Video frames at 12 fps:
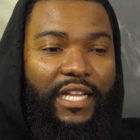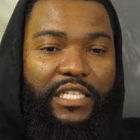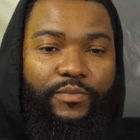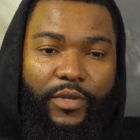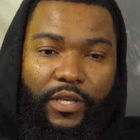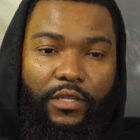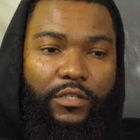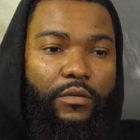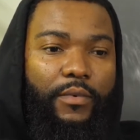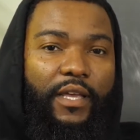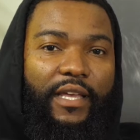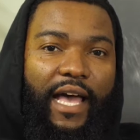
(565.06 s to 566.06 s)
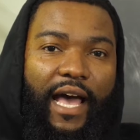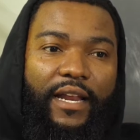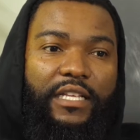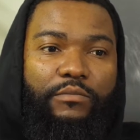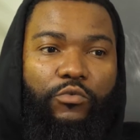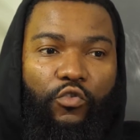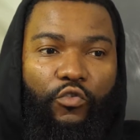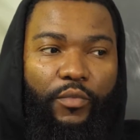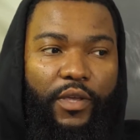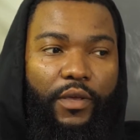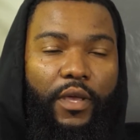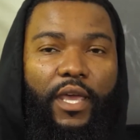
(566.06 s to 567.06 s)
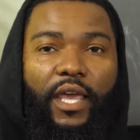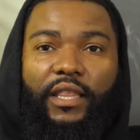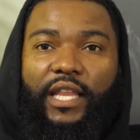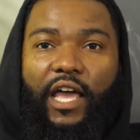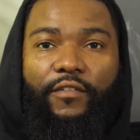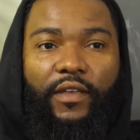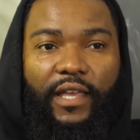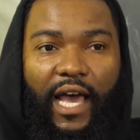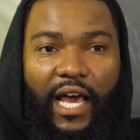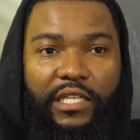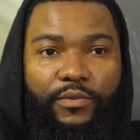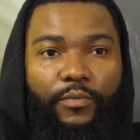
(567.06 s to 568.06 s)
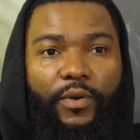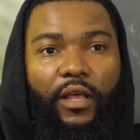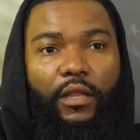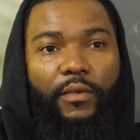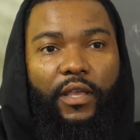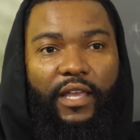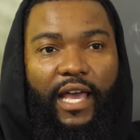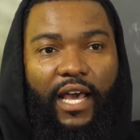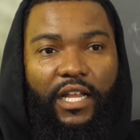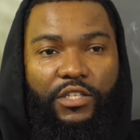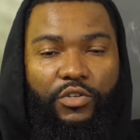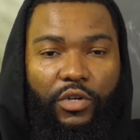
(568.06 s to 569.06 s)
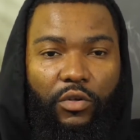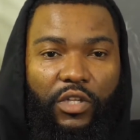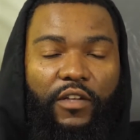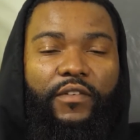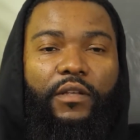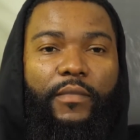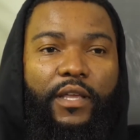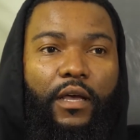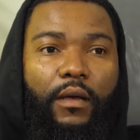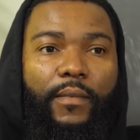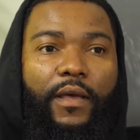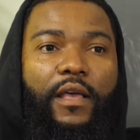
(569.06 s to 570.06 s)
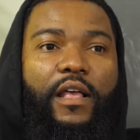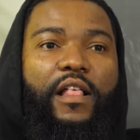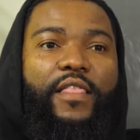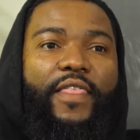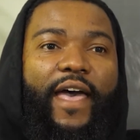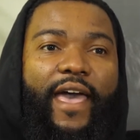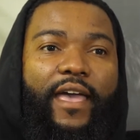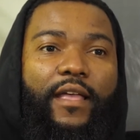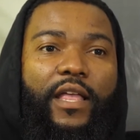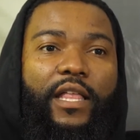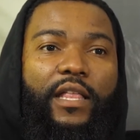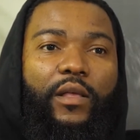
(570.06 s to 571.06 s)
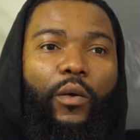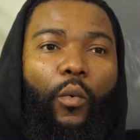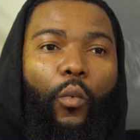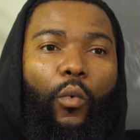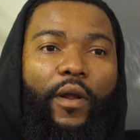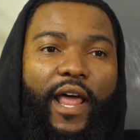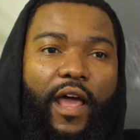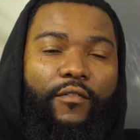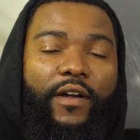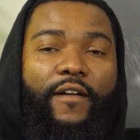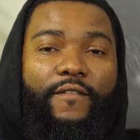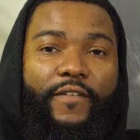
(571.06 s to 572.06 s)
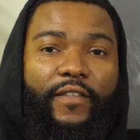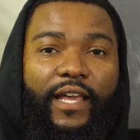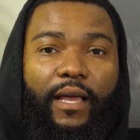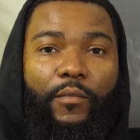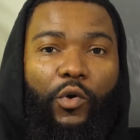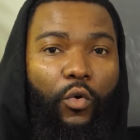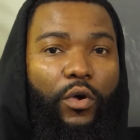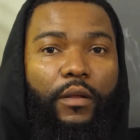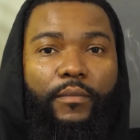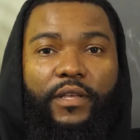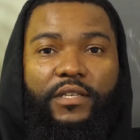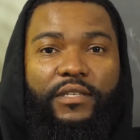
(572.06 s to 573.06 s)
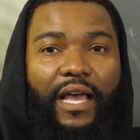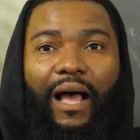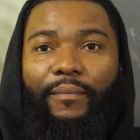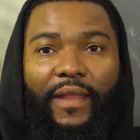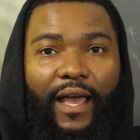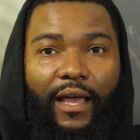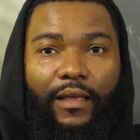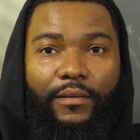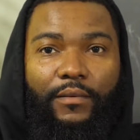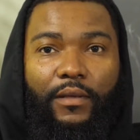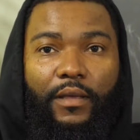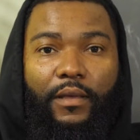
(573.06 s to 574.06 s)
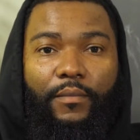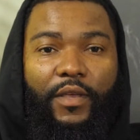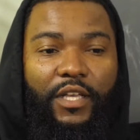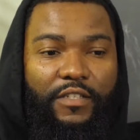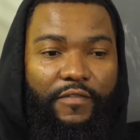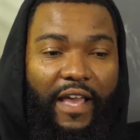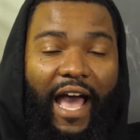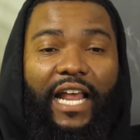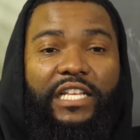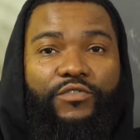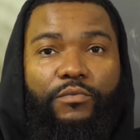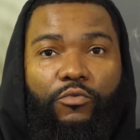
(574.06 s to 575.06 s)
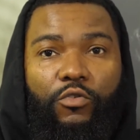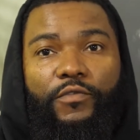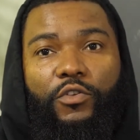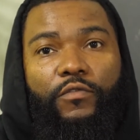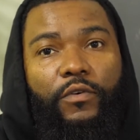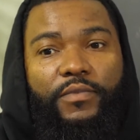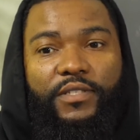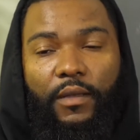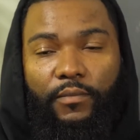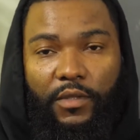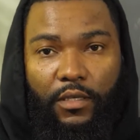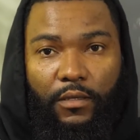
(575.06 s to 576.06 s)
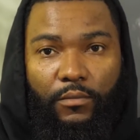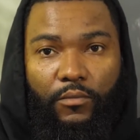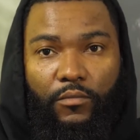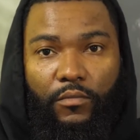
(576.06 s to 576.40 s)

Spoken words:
speaking to me, and God is moving me in life, and God is propelling me, and God is, lifting me up, that whatever I feel like I'm going to miss, I'm not. Because if God is removing you from something,